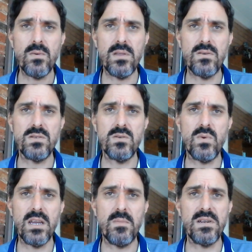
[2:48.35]
whether it's a
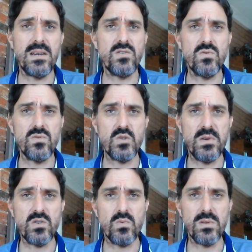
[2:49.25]
regular production or
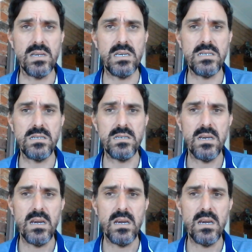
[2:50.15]
special release,